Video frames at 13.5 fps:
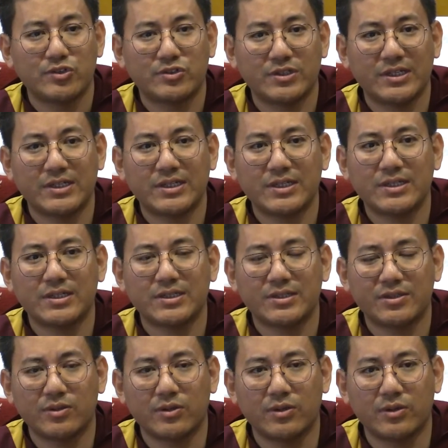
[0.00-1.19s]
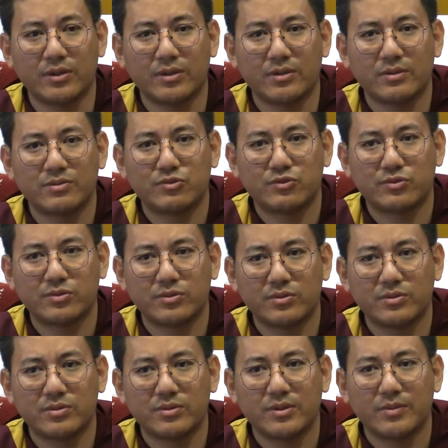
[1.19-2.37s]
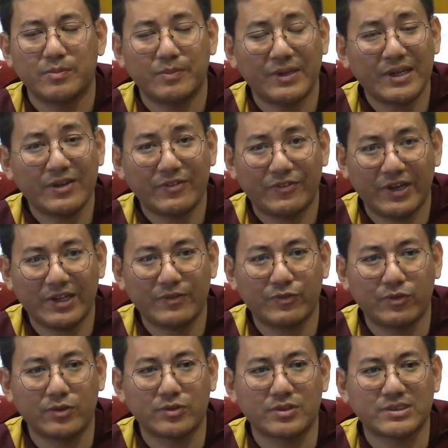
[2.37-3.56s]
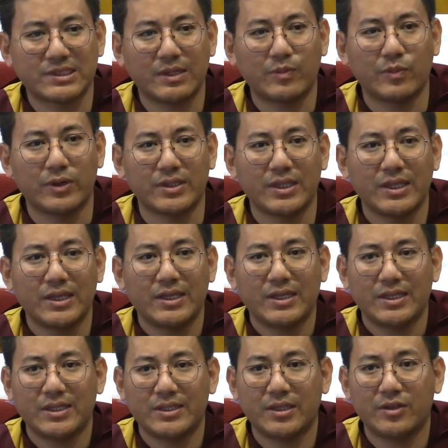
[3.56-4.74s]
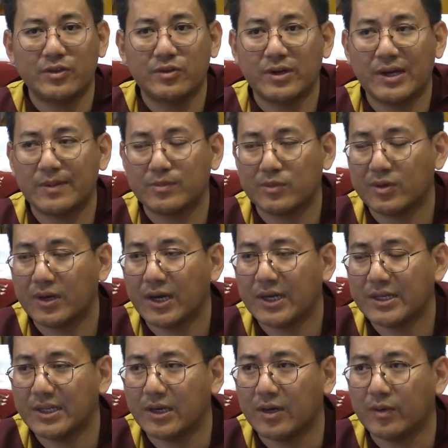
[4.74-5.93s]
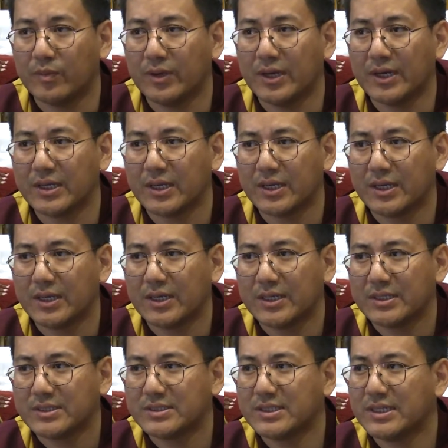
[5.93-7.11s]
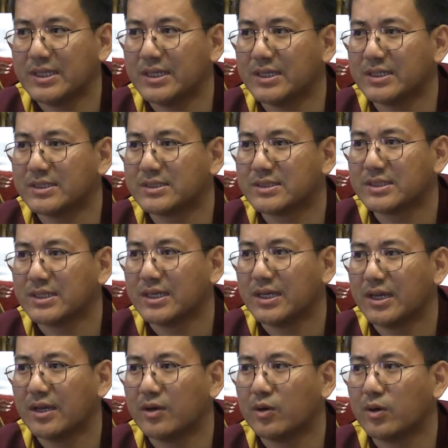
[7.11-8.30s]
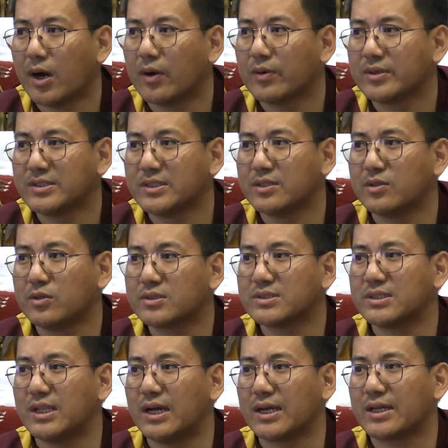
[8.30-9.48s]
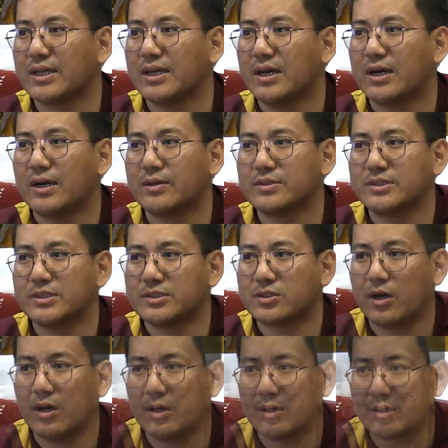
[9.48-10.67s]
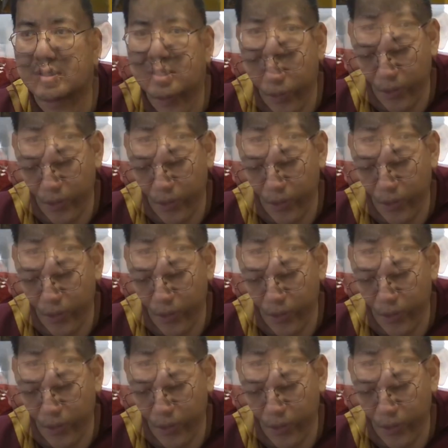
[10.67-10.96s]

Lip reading: treating or being faithful to someone that you have no idea where she is, how she looks like, how she talk.